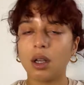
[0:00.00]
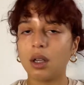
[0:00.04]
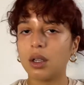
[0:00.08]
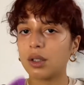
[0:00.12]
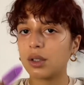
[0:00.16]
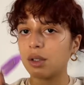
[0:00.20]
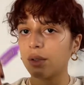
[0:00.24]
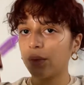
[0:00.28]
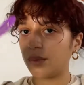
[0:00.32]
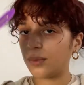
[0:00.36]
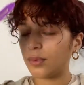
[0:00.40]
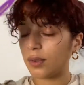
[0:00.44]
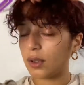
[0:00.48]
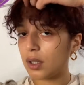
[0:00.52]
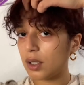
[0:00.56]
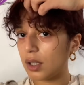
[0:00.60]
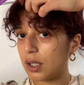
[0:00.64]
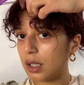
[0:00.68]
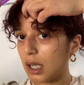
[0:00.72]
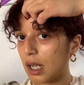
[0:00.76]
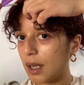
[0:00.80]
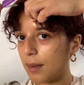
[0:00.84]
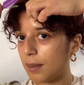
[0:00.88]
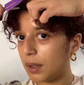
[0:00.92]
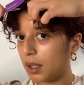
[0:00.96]
So first
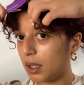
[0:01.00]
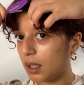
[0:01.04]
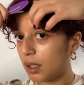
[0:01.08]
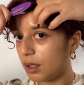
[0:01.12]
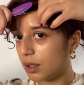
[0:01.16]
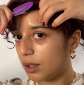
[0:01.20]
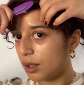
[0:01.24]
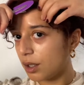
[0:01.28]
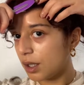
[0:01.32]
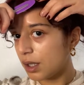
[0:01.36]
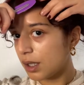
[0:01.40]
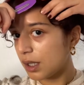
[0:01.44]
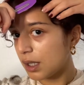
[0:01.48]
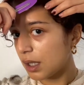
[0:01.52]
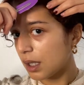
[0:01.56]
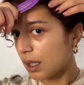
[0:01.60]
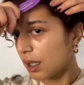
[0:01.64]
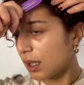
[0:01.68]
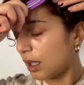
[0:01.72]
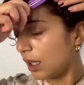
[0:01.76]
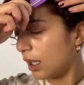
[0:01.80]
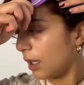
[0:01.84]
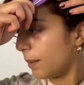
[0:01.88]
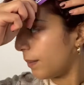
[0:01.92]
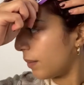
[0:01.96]
I'm gonna just
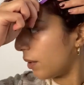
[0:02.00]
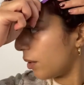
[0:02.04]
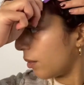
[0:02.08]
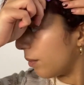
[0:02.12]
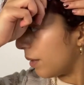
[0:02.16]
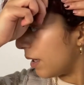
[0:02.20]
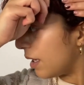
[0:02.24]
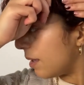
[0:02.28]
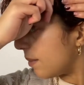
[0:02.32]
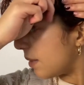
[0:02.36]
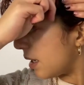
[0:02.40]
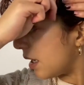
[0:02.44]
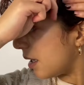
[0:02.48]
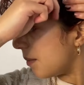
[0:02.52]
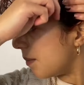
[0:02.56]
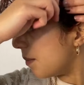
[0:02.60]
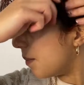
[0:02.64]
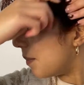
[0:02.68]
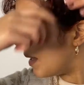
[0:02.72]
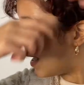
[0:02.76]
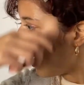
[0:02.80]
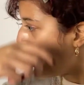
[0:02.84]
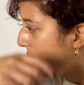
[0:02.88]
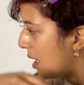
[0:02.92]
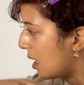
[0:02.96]
clip away my
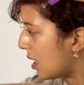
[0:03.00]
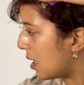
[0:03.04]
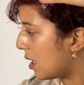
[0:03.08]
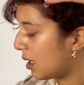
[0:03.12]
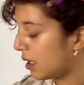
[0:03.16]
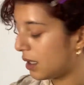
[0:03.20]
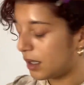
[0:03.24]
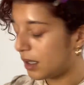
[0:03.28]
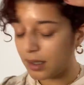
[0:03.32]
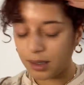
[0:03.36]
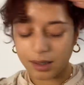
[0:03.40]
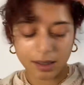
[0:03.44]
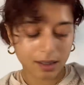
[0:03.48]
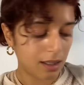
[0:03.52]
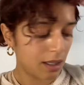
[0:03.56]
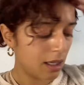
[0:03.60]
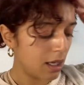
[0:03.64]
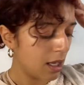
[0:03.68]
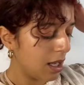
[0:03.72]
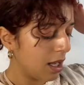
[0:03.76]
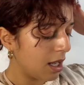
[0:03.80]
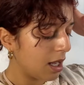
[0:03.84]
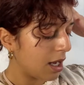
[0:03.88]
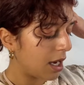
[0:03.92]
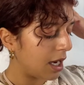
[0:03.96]
bangs.
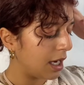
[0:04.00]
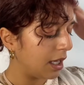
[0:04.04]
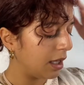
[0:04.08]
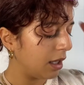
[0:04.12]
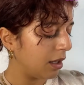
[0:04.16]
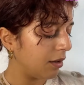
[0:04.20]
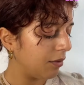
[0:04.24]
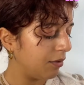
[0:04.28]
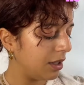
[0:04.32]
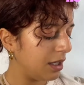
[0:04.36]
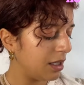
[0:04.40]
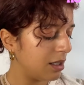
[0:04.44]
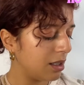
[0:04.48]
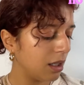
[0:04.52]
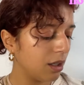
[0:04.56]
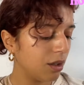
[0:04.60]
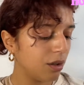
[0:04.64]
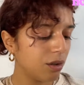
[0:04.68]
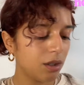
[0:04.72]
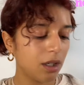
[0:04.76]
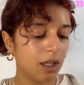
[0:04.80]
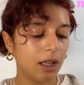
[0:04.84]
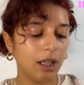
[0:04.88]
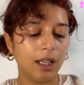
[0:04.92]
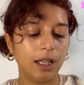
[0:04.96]
I love these little
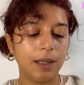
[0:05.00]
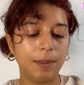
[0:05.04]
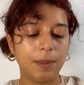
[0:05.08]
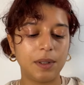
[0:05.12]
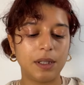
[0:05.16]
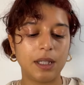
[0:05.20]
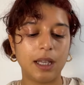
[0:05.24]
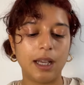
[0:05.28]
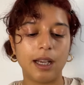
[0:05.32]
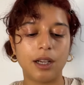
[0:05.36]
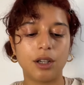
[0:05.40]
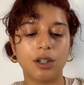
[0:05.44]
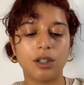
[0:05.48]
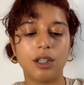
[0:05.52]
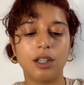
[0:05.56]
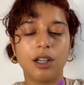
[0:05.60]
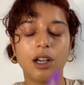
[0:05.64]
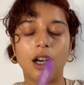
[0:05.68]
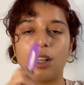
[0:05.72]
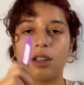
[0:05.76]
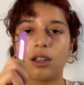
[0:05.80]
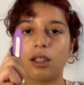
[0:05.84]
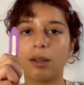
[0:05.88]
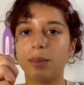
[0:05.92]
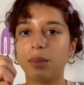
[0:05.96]
clips. I actually
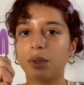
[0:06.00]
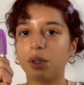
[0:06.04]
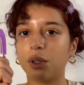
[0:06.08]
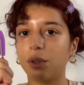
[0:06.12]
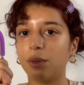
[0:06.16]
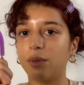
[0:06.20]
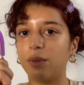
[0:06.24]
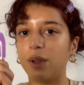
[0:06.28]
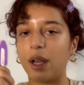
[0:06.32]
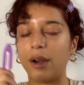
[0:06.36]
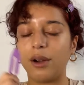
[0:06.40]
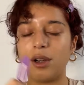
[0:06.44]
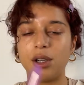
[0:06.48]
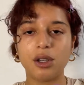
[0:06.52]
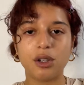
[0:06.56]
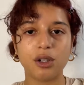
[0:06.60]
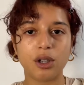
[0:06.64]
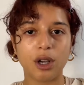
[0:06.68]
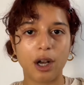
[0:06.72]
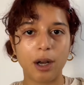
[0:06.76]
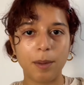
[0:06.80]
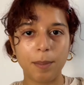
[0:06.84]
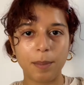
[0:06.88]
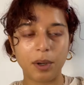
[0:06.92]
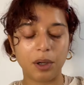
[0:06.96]
got them through Very
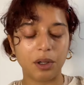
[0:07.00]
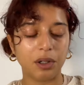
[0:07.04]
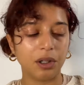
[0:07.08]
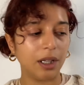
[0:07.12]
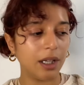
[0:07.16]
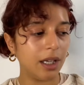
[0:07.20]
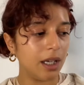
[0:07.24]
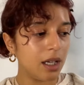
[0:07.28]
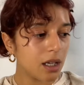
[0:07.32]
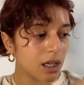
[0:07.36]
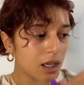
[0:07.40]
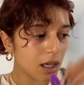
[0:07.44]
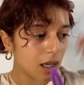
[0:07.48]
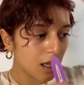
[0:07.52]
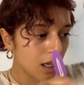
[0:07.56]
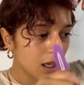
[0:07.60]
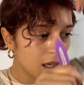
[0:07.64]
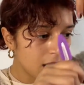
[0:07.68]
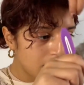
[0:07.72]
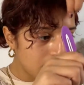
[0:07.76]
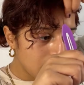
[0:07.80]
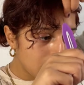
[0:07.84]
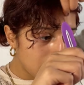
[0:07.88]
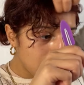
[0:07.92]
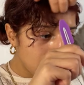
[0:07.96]
Shop. I'll link
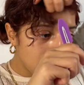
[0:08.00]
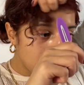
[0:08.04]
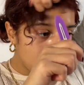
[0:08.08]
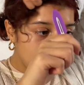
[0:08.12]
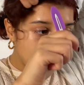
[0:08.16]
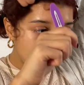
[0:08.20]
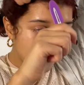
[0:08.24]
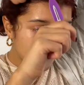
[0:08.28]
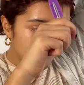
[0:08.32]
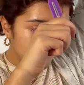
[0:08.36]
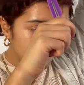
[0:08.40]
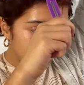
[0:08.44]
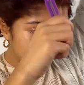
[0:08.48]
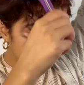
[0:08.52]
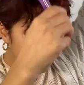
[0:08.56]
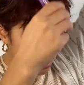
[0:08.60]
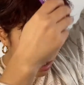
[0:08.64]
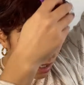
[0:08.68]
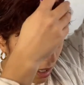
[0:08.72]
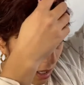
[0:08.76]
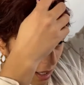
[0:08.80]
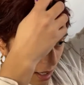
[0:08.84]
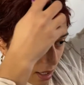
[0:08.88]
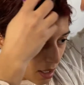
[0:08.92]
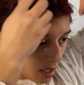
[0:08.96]

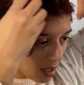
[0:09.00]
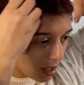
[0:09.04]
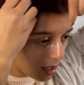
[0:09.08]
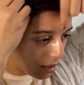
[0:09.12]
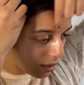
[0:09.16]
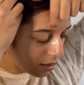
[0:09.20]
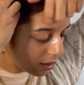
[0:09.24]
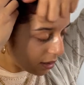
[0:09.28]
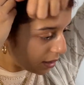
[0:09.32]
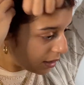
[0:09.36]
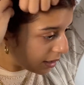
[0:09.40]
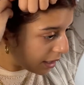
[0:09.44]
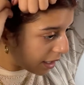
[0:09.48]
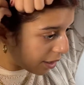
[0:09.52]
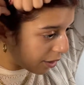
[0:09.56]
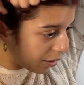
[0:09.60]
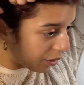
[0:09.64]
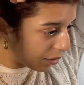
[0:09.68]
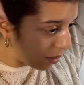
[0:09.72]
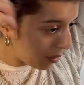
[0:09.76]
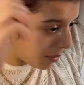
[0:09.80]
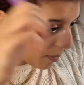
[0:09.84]
everything down